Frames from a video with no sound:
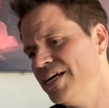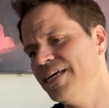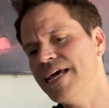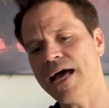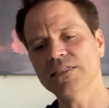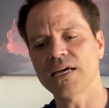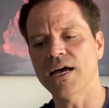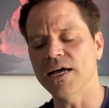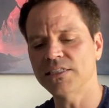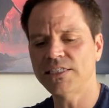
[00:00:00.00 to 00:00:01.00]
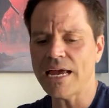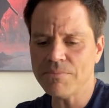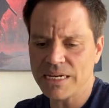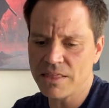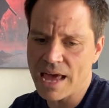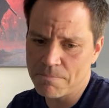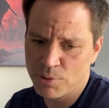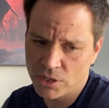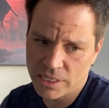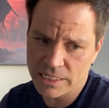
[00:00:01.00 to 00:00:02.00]
he has a segment in that
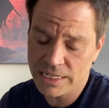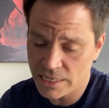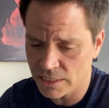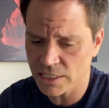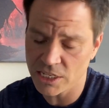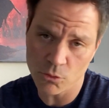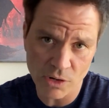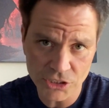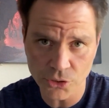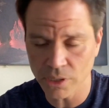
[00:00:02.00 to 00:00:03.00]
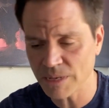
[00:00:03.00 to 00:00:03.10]
book, and he does in the original.